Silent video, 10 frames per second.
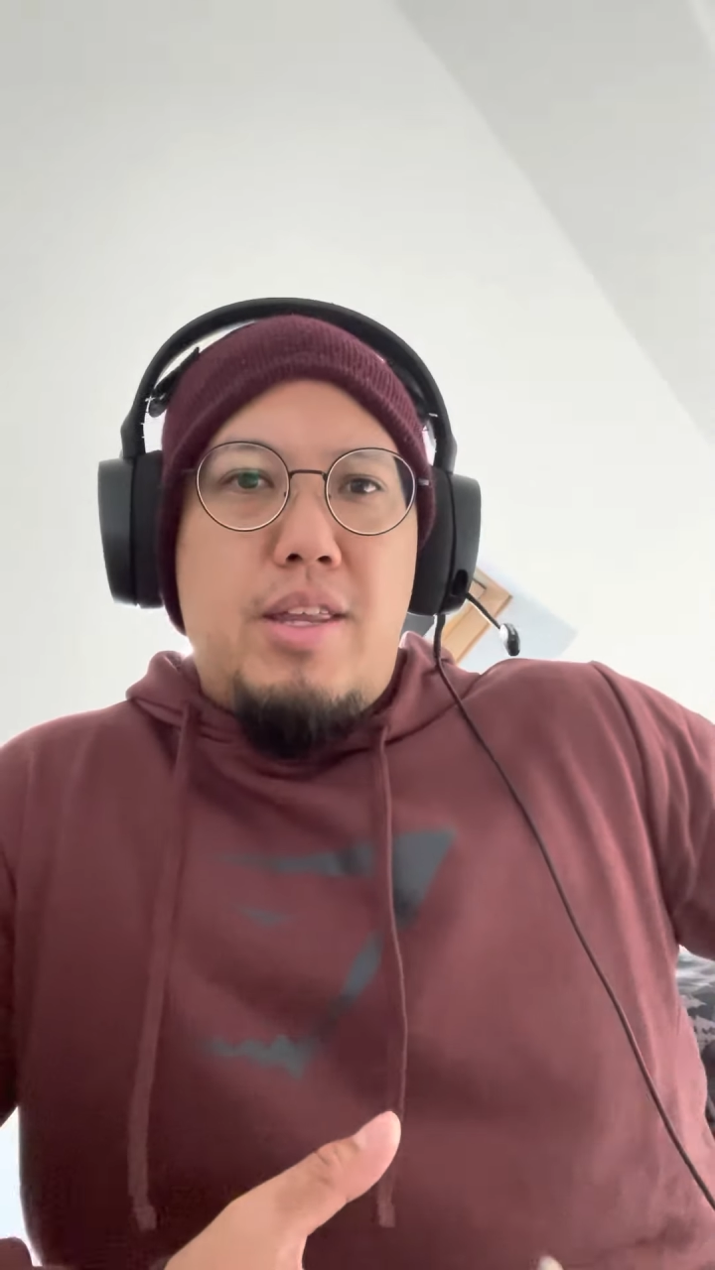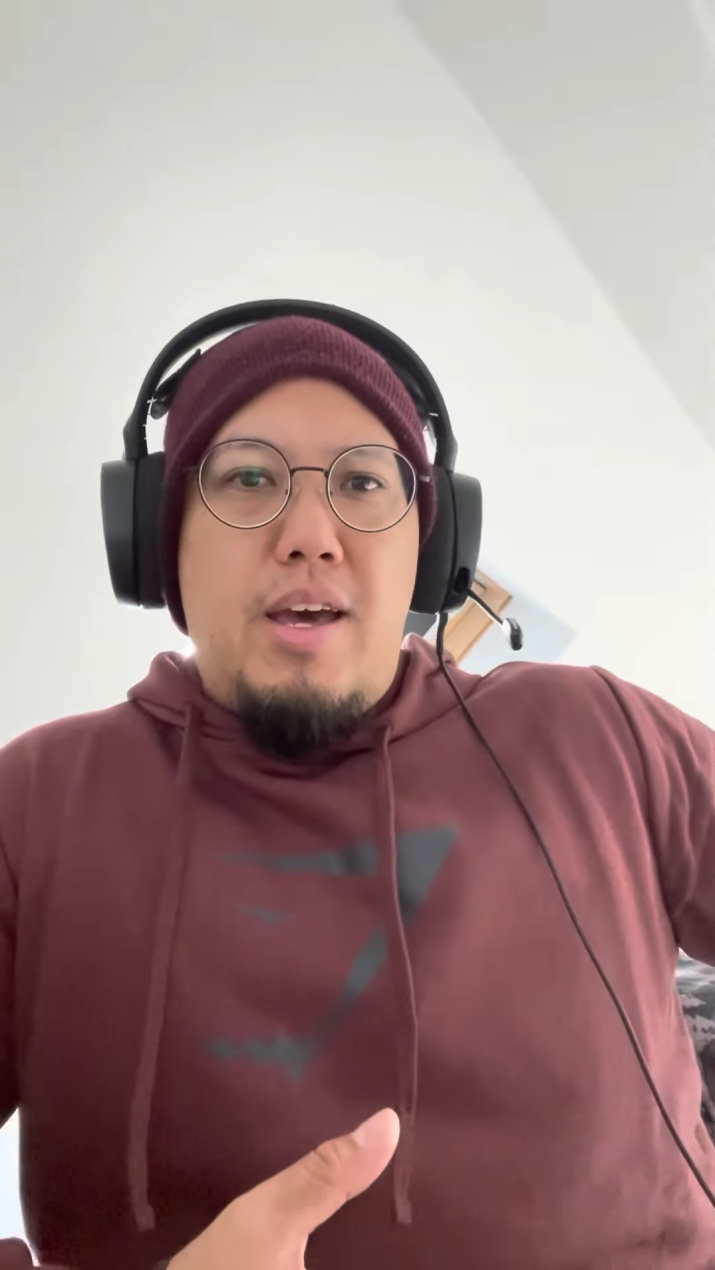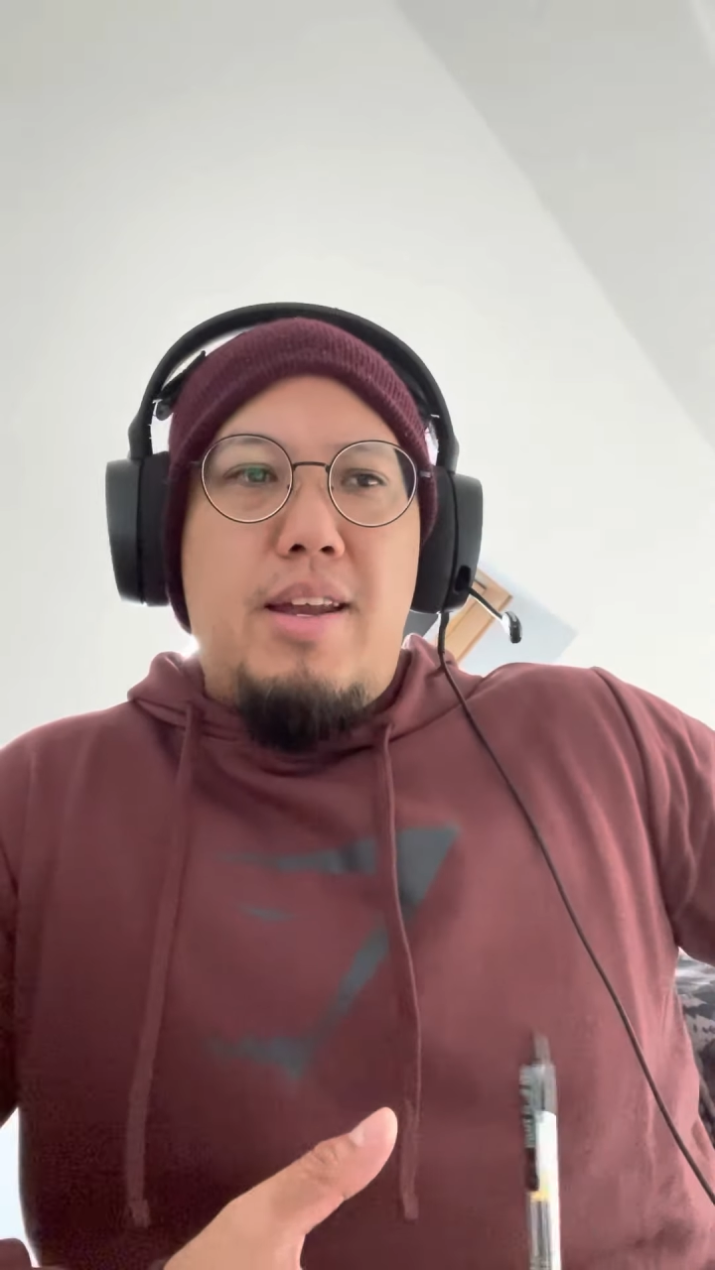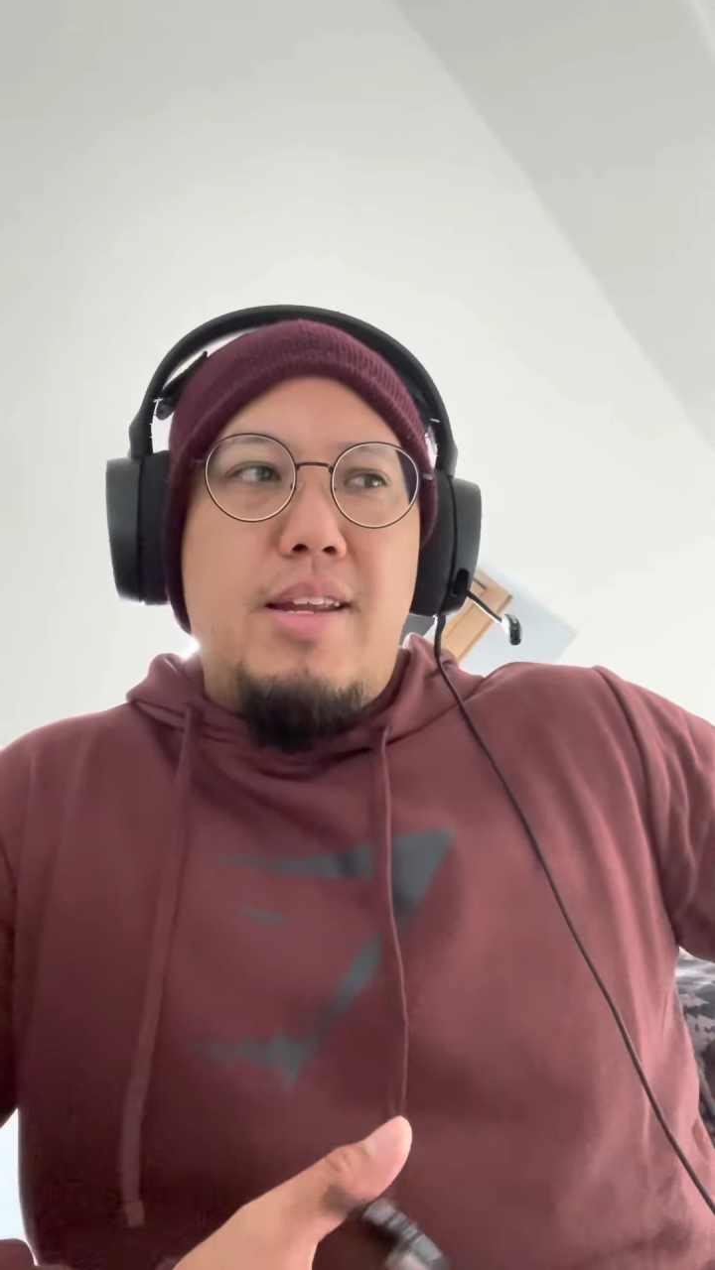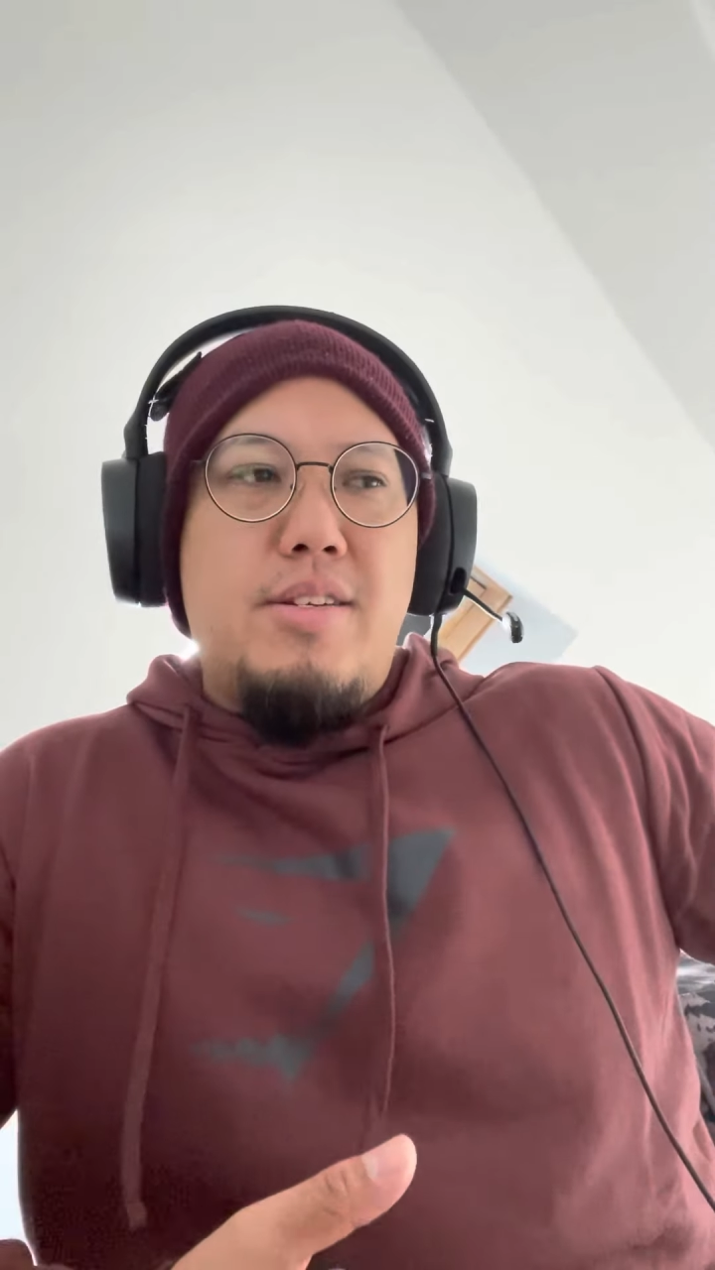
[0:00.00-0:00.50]

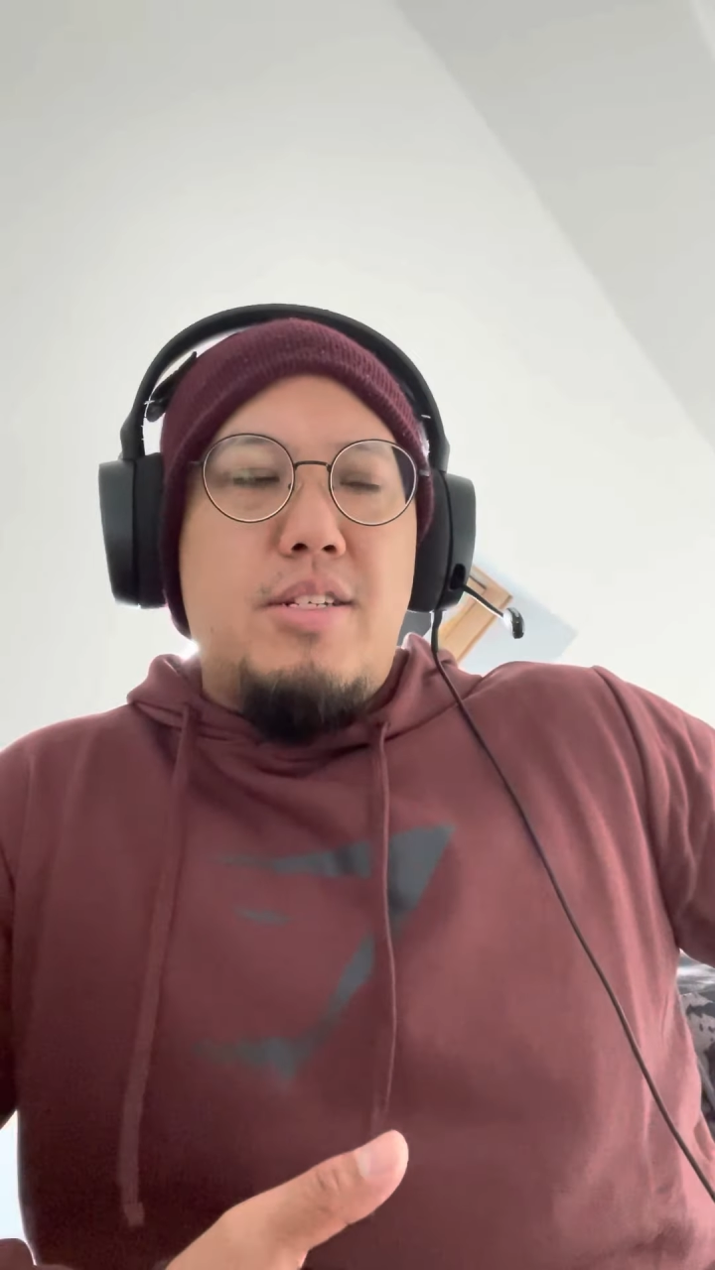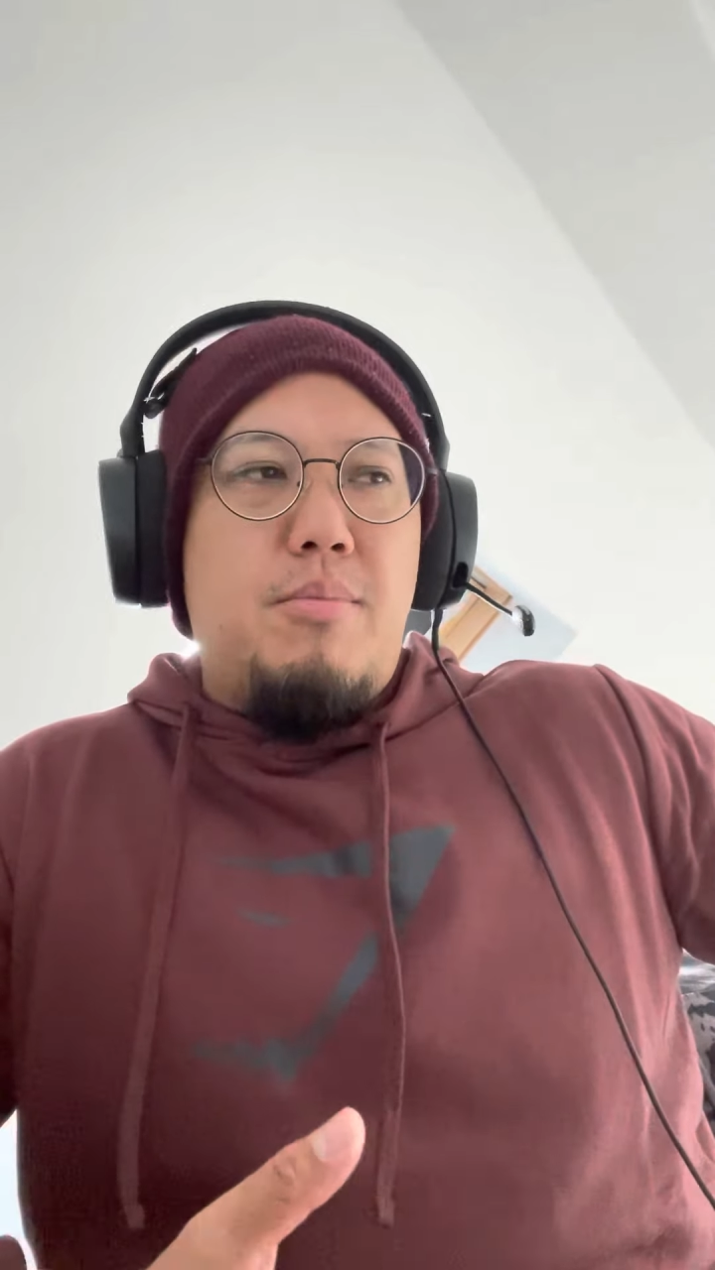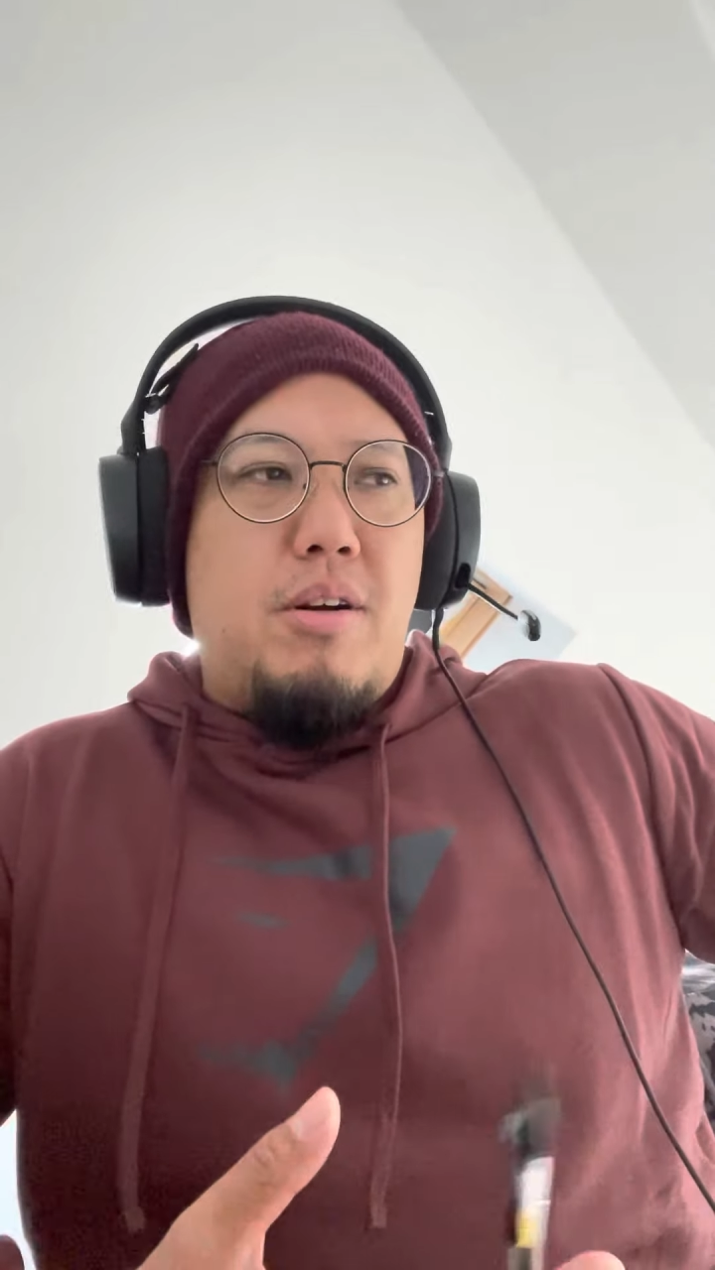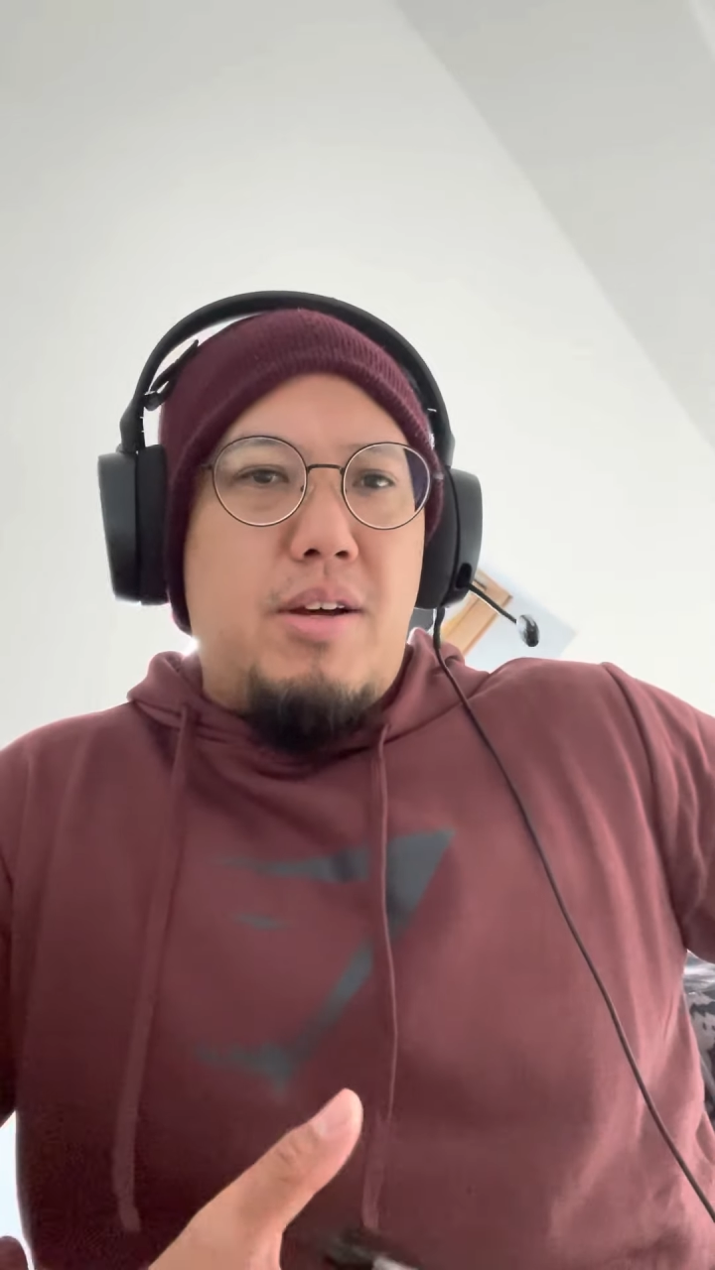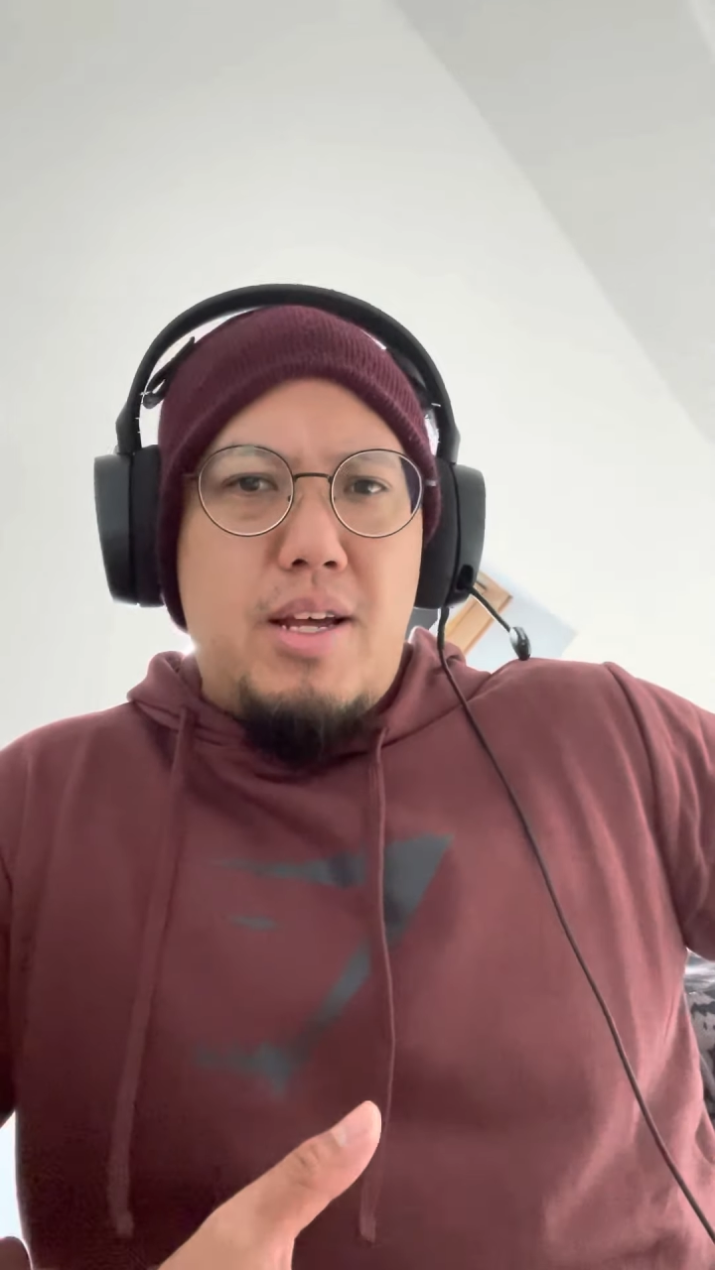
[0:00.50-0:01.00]
that in Tesla Model